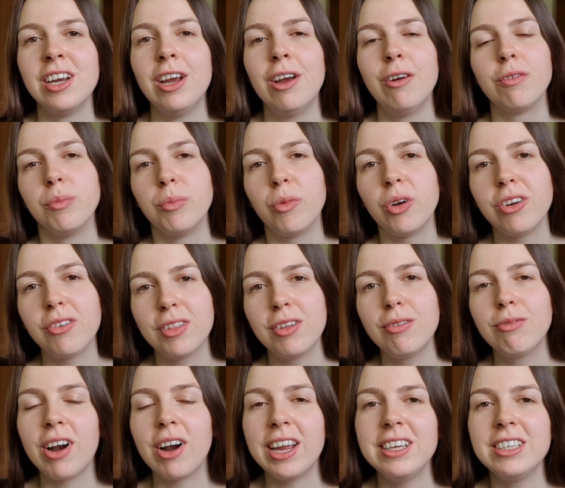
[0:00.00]
from one of the
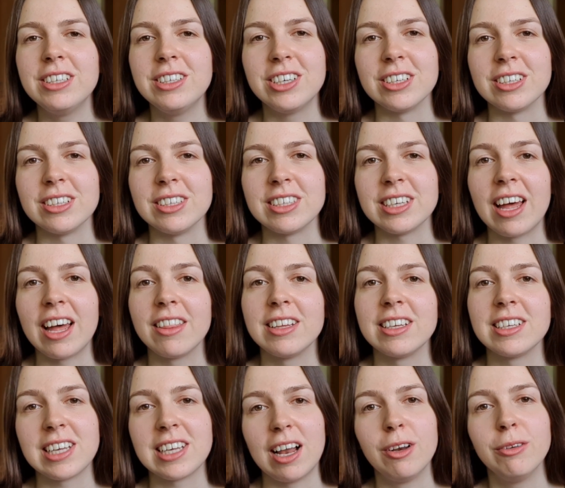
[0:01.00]
rangers at the
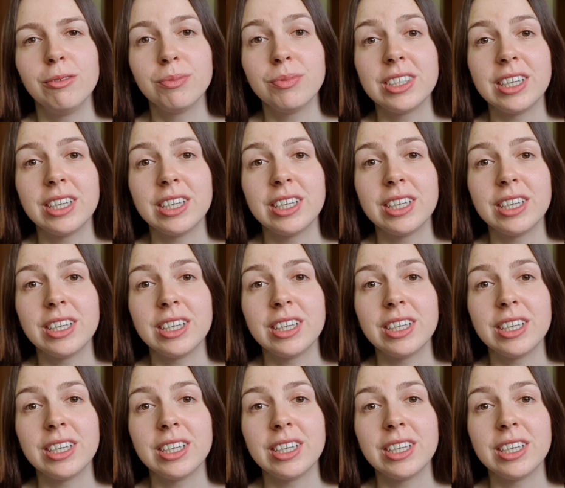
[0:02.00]
Saloum